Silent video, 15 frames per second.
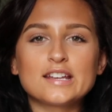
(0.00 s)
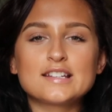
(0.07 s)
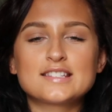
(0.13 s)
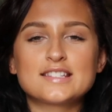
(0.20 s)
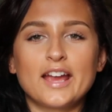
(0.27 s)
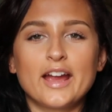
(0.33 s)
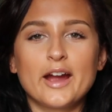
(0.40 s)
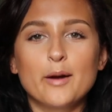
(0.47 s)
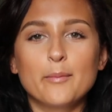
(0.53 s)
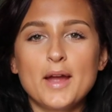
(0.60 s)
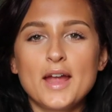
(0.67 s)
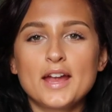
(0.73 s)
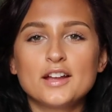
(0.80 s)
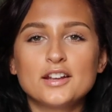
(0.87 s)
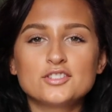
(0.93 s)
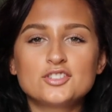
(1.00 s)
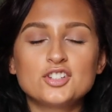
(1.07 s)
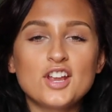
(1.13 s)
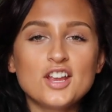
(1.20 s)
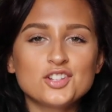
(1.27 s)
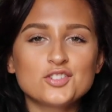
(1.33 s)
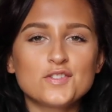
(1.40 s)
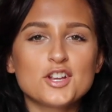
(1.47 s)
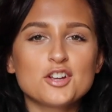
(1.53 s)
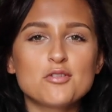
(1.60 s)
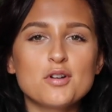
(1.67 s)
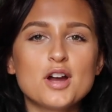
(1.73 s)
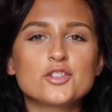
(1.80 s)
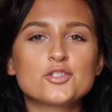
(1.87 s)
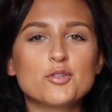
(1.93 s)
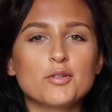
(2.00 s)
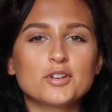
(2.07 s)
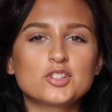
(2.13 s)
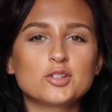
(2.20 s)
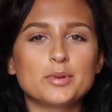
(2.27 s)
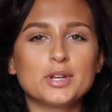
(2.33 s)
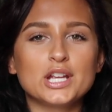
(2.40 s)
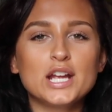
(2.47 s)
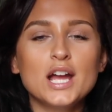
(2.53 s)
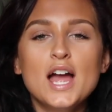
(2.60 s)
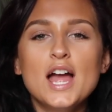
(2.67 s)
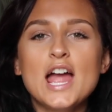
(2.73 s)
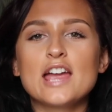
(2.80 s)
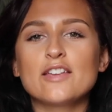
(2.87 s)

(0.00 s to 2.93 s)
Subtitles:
it is Sam, and today's video is going to be